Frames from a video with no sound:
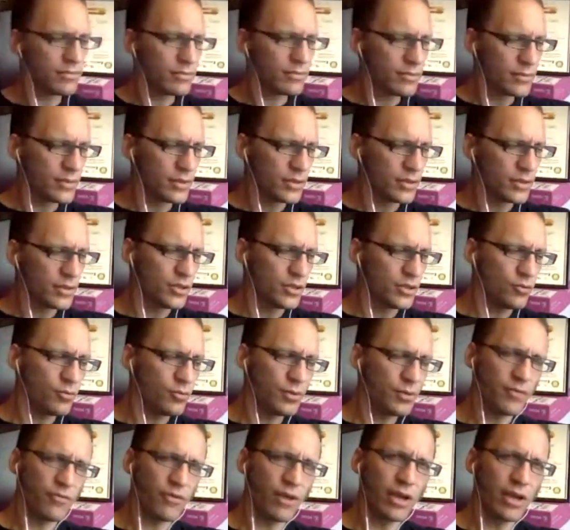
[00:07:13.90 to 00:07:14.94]
that
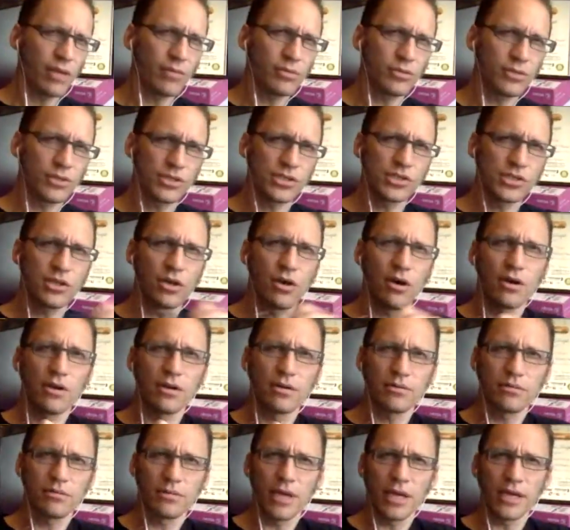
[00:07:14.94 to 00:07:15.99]
you'd be available to start
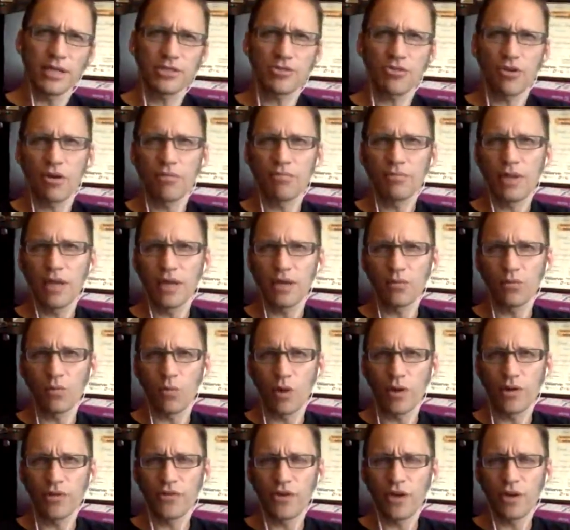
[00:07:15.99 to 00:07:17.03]
a scrum, like
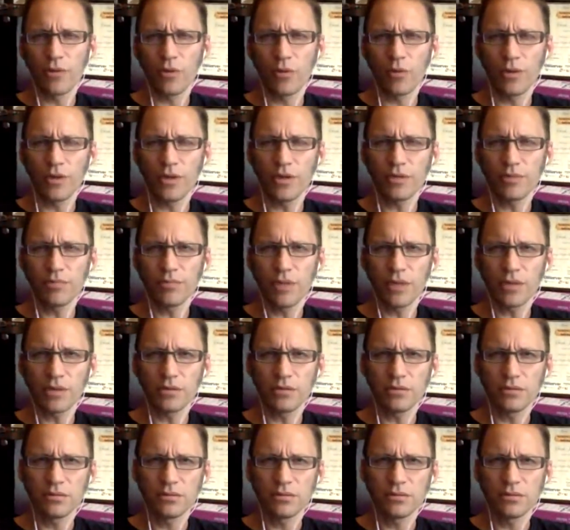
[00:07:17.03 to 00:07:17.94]
one time a week, Michael?